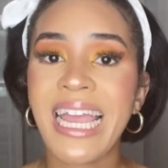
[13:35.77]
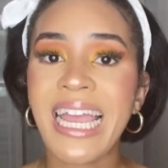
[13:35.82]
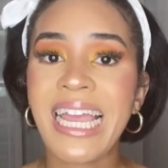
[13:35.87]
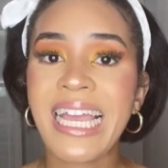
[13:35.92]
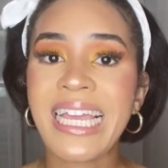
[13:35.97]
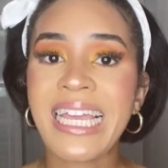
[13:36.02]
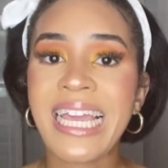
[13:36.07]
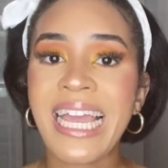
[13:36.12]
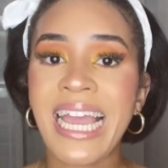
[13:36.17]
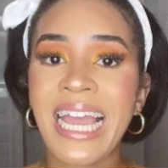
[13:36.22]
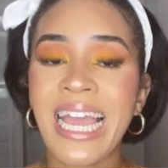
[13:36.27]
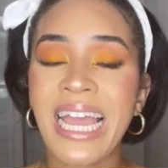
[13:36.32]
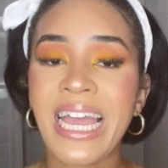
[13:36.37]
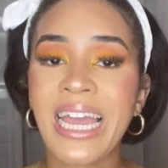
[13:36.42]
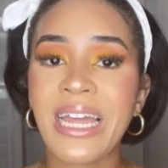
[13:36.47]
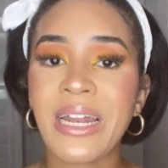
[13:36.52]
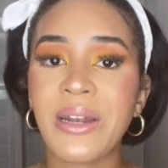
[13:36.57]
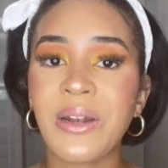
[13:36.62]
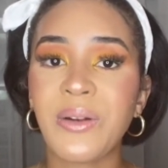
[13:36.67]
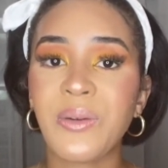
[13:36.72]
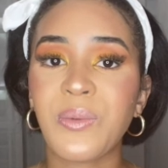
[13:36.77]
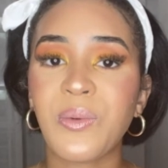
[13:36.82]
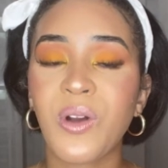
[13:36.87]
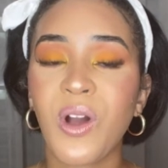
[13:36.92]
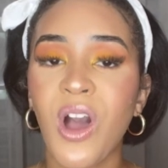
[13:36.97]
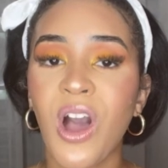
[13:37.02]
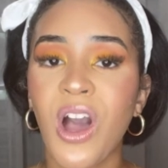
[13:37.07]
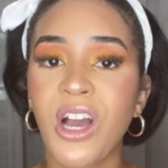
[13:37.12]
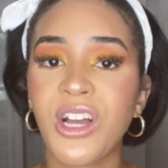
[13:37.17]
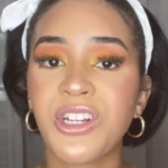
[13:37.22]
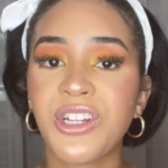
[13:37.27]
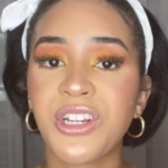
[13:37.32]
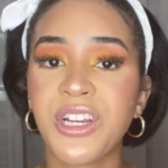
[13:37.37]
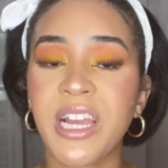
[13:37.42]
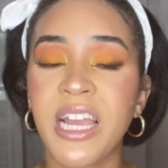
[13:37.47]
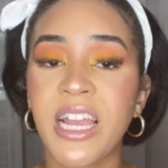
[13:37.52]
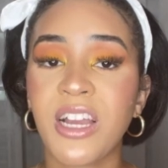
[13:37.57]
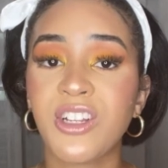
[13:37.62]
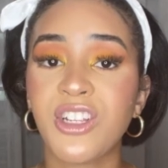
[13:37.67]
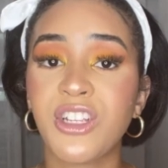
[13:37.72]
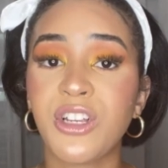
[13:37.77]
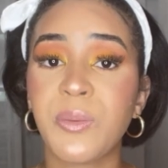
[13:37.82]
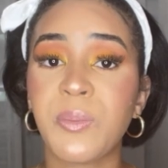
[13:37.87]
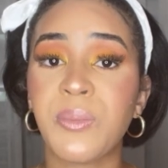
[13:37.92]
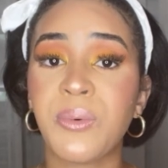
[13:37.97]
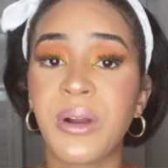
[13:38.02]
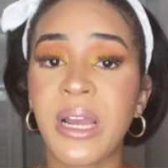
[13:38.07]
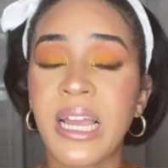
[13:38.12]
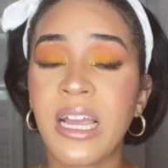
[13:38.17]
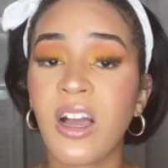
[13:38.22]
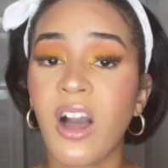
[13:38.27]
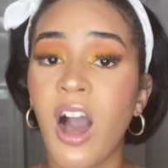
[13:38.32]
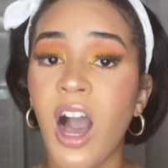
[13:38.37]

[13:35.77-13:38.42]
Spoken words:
it can cause your hair to break